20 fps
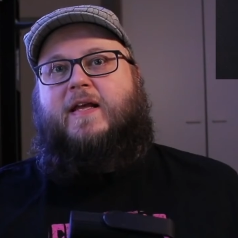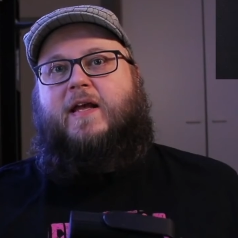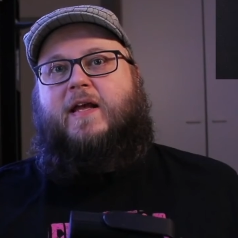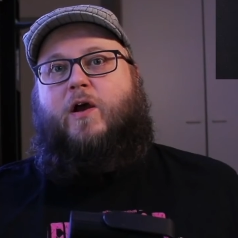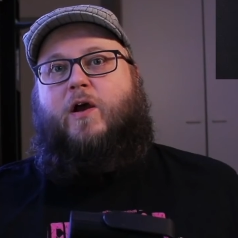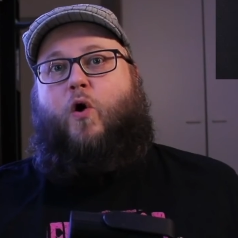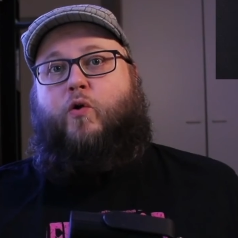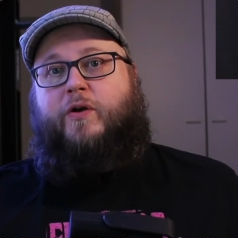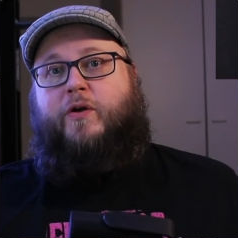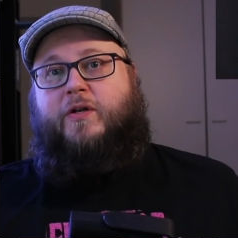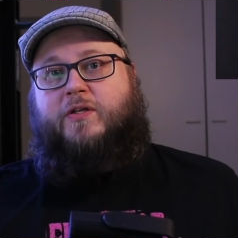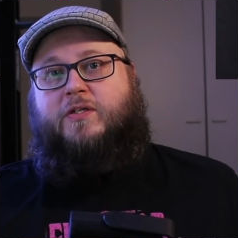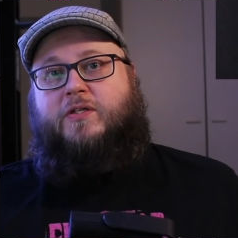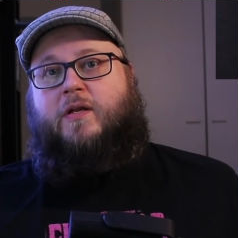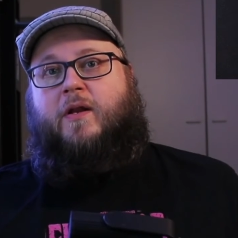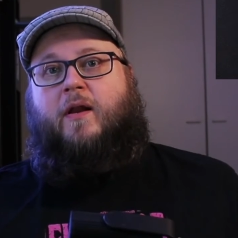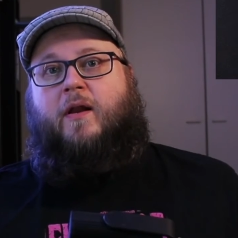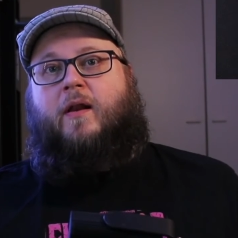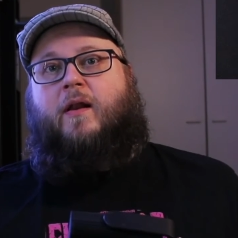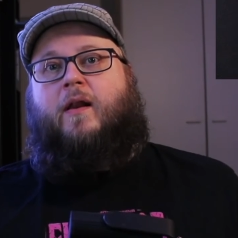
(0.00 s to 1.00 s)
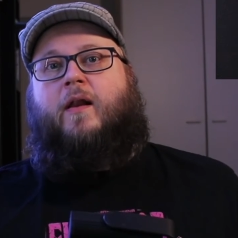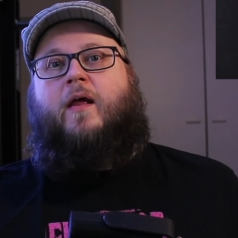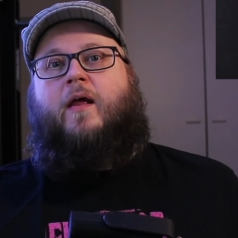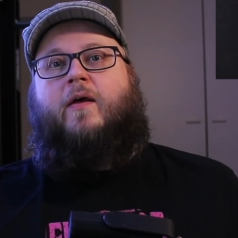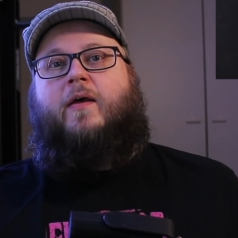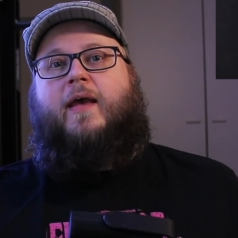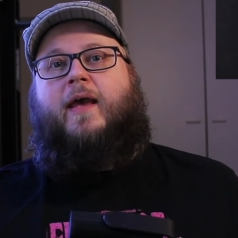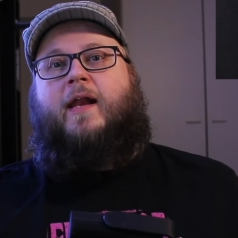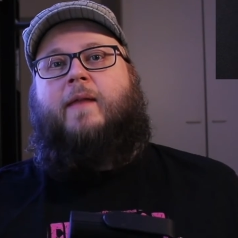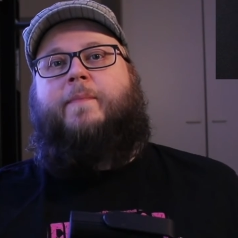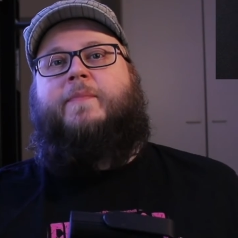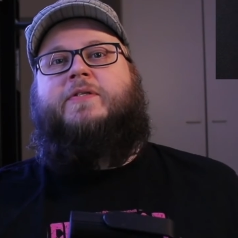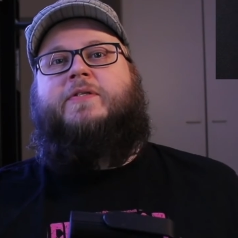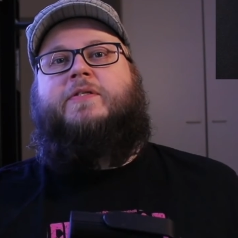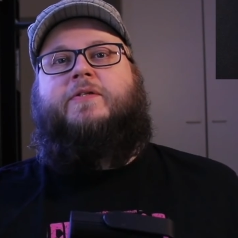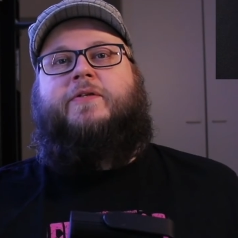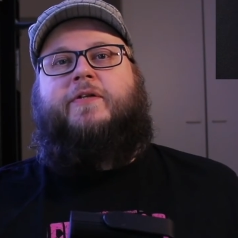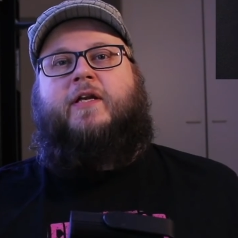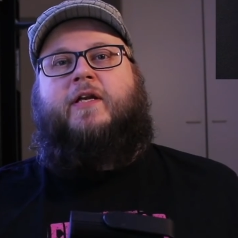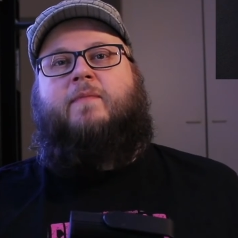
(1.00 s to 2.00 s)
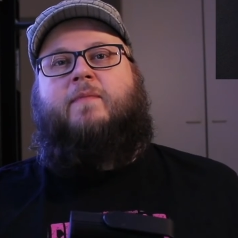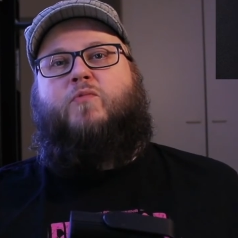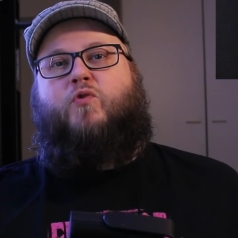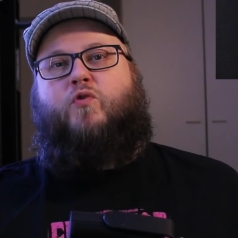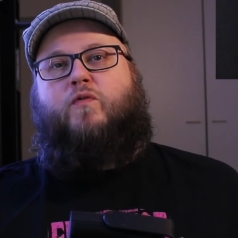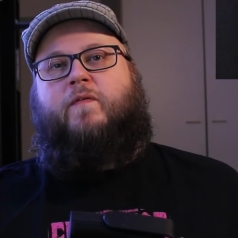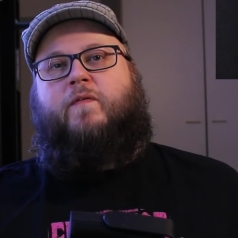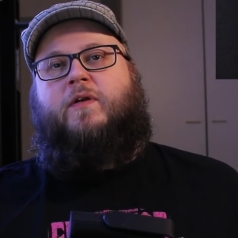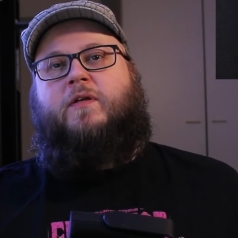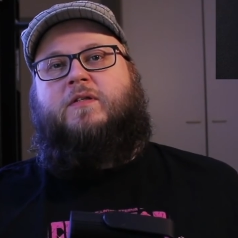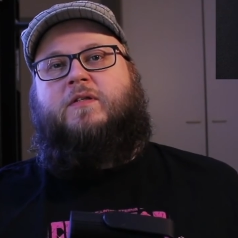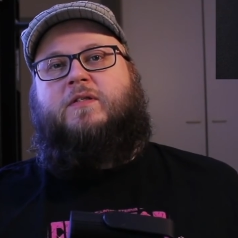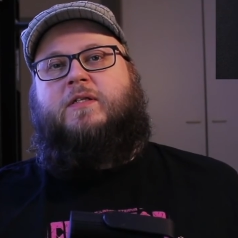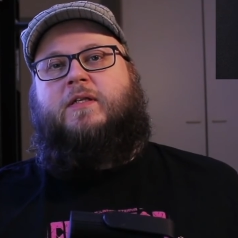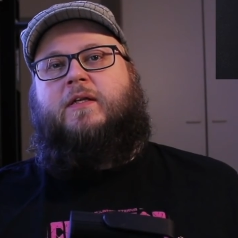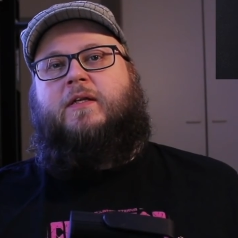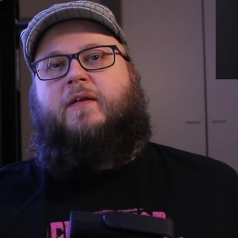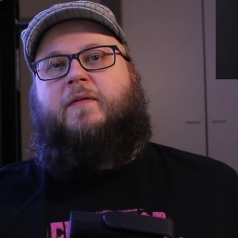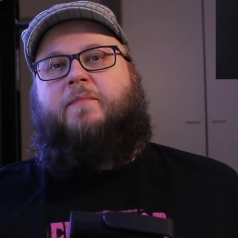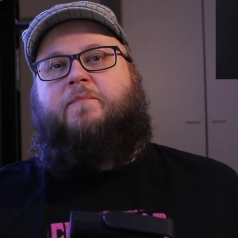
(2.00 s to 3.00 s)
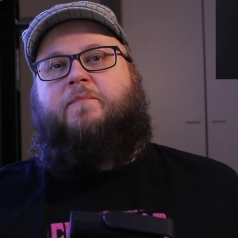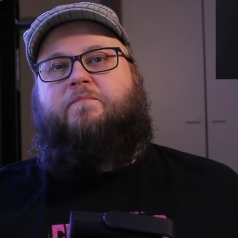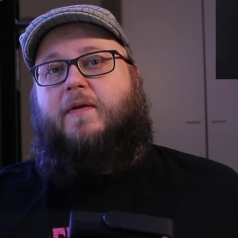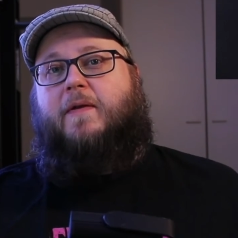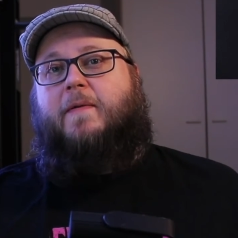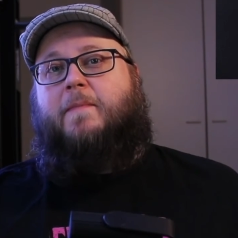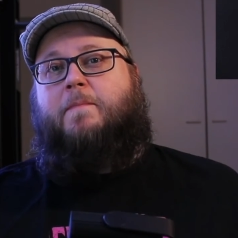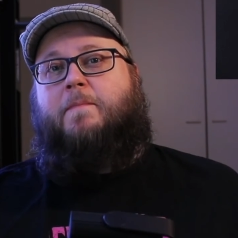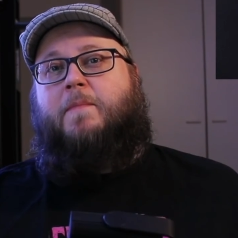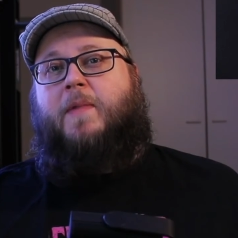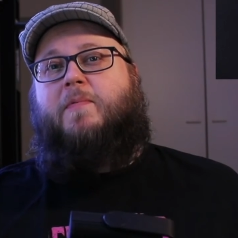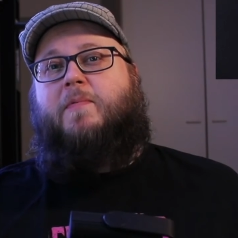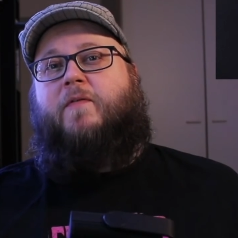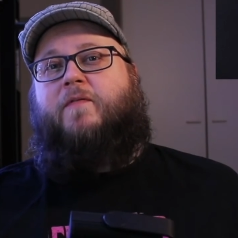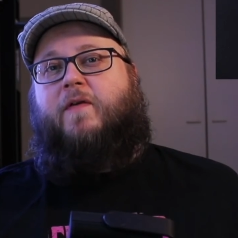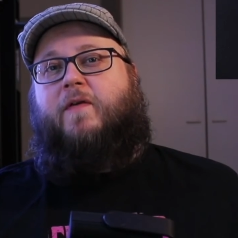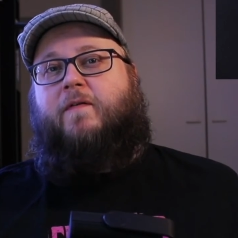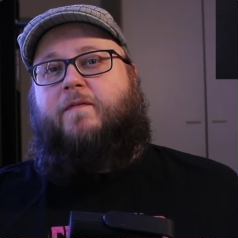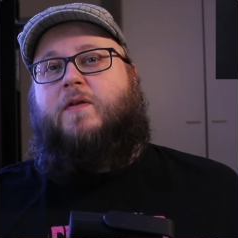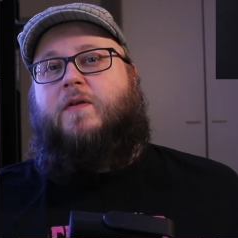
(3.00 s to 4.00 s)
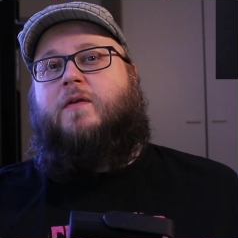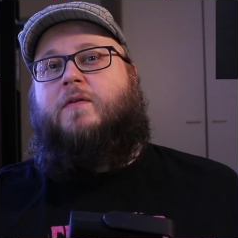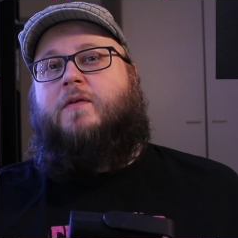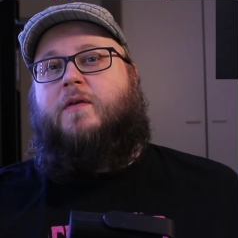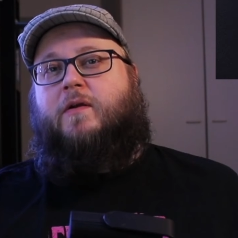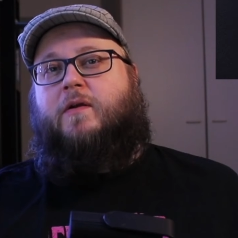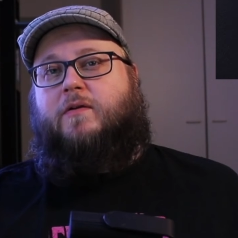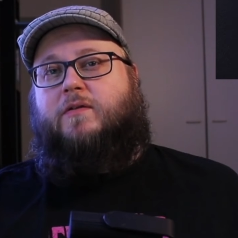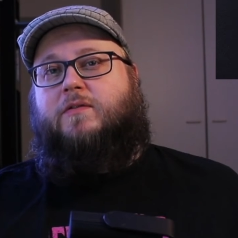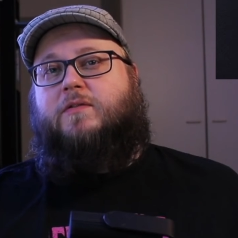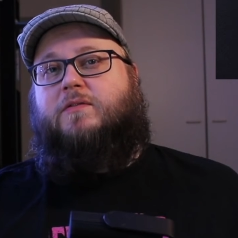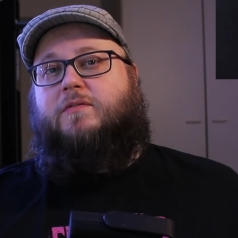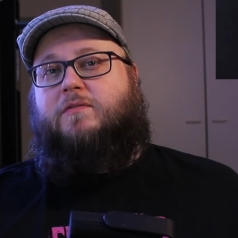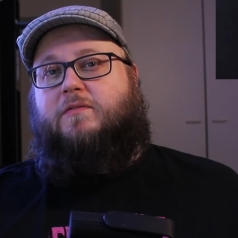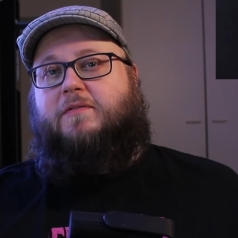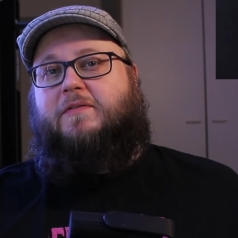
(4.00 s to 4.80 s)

original Elm Street movies in maybe 15 years.